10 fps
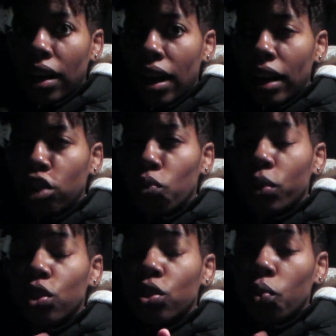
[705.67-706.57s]
cotton
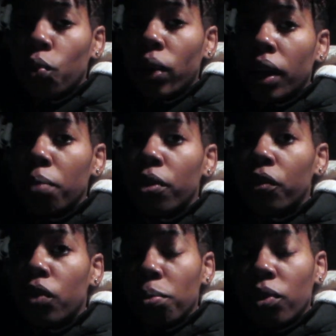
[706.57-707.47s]
when you're doing and
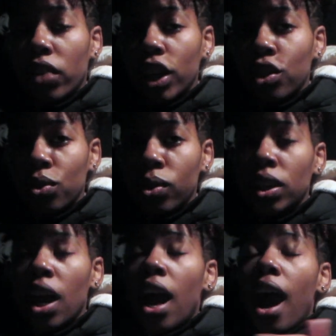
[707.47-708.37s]
performing
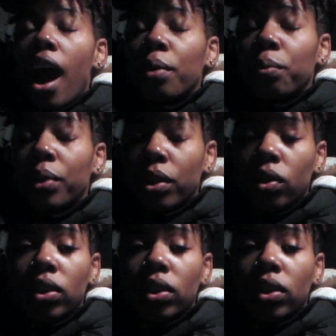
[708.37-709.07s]
facials, I will.